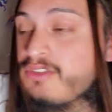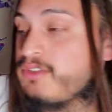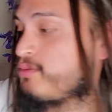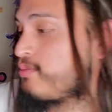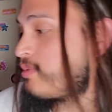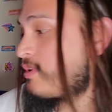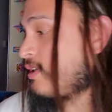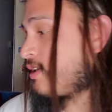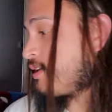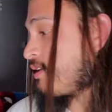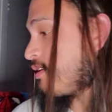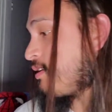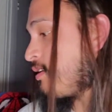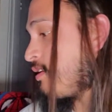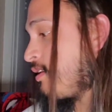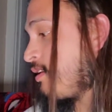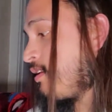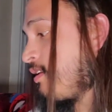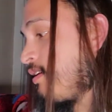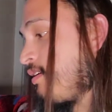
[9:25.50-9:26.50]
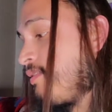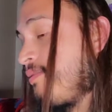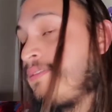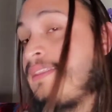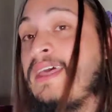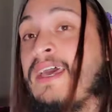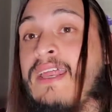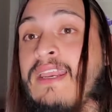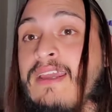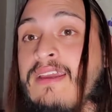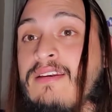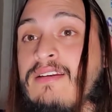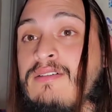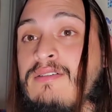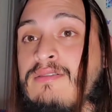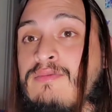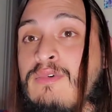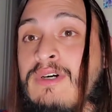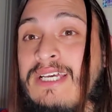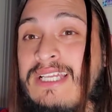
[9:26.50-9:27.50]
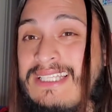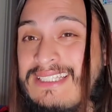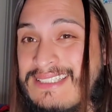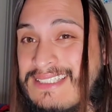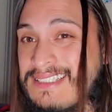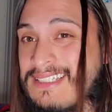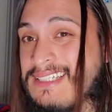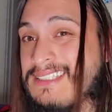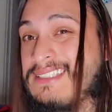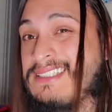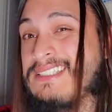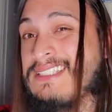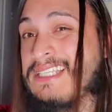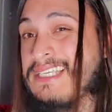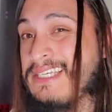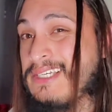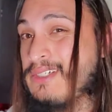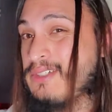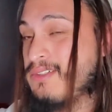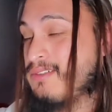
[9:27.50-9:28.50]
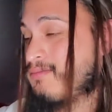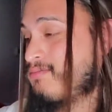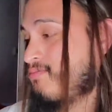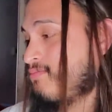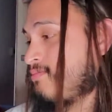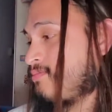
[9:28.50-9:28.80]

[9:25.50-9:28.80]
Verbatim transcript: you but if that ain't a what a steal